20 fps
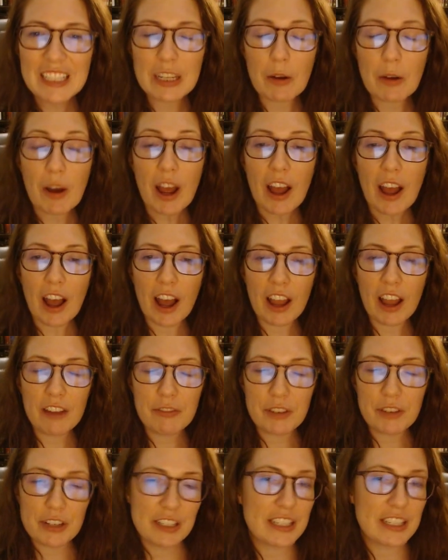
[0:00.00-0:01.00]
so
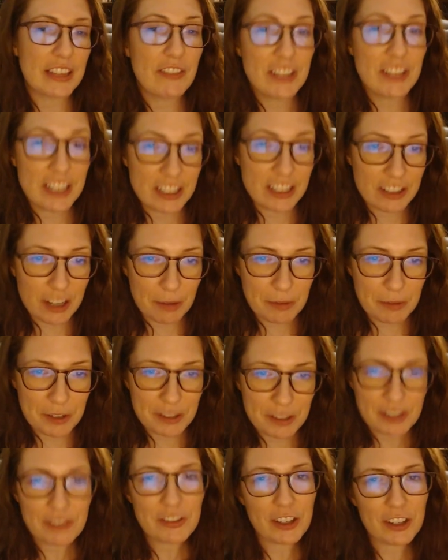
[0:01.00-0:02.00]
I've written 17
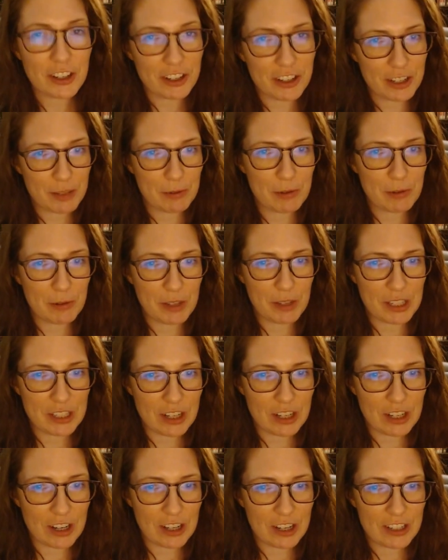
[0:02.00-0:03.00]
chapters of Darkness Between
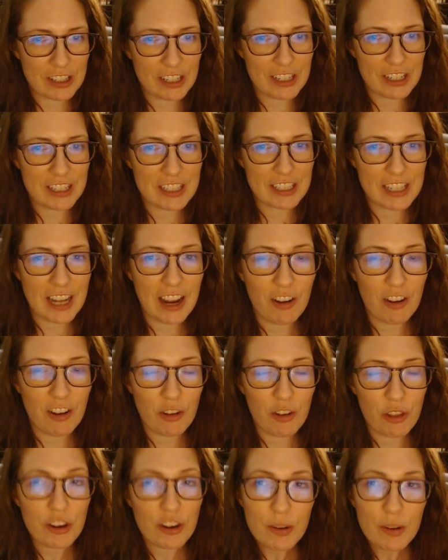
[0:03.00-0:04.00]
the Stars. It is
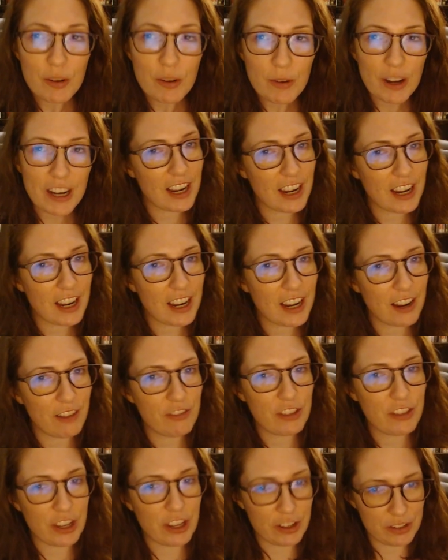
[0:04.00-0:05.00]
now 31 and a
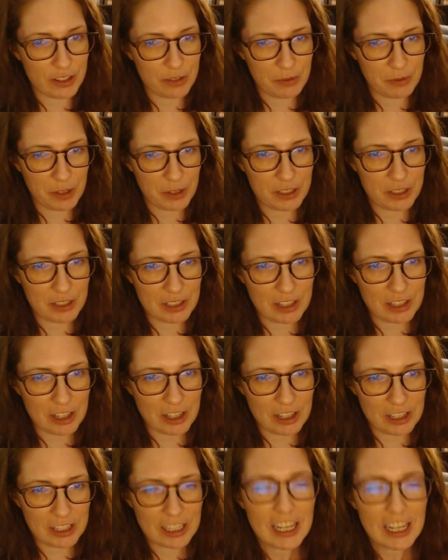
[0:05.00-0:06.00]
half thousand words
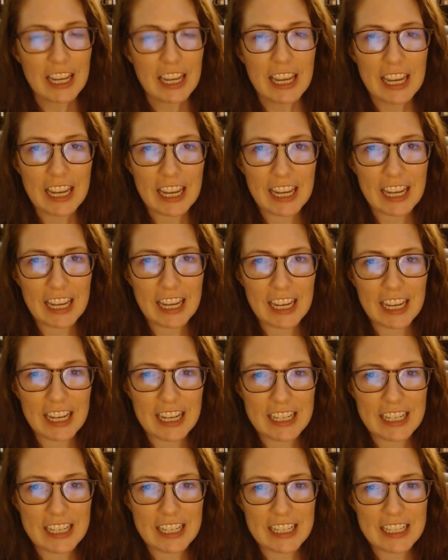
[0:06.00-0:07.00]
long.
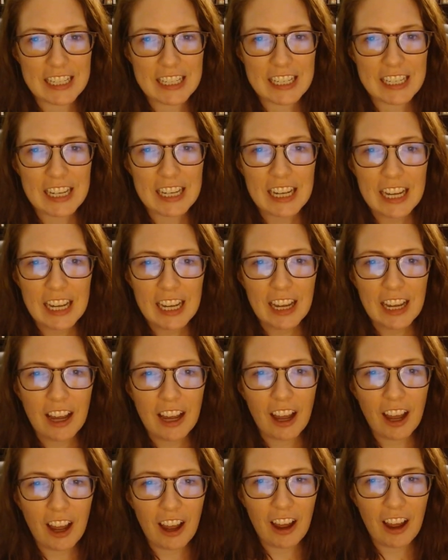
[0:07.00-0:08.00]
And
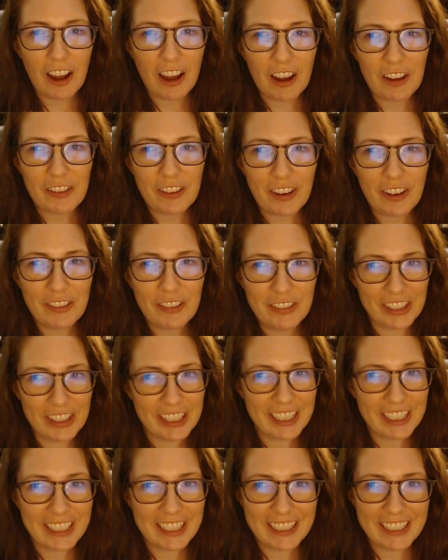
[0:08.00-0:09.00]
uh, I'm
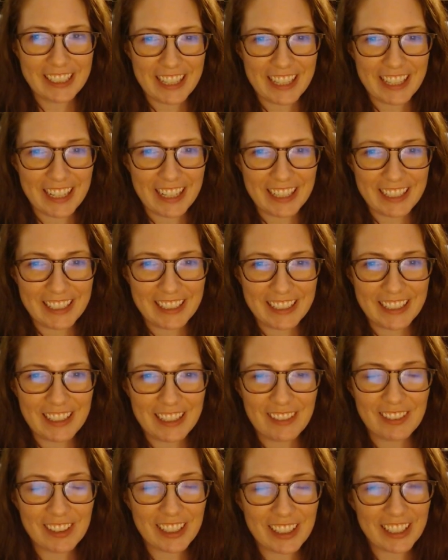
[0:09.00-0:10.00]
really
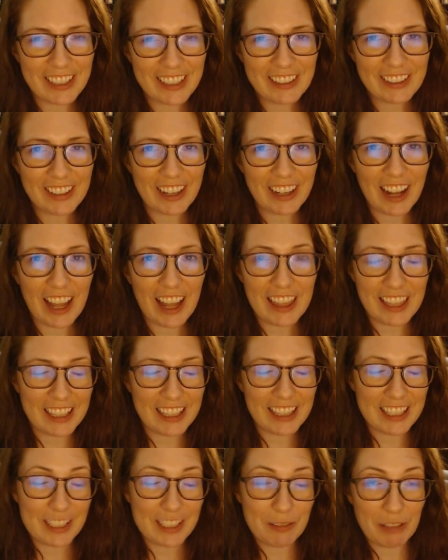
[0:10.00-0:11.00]
excited. We're getting, I
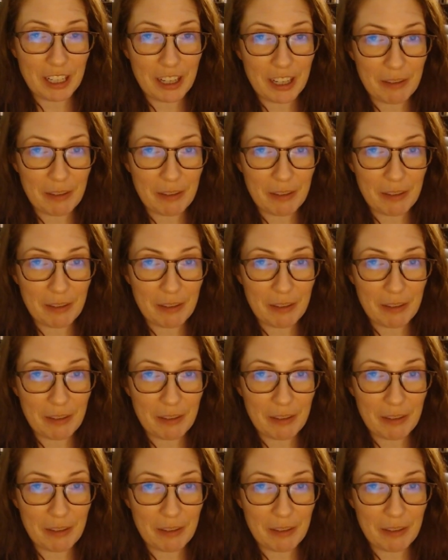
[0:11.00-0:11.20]
think this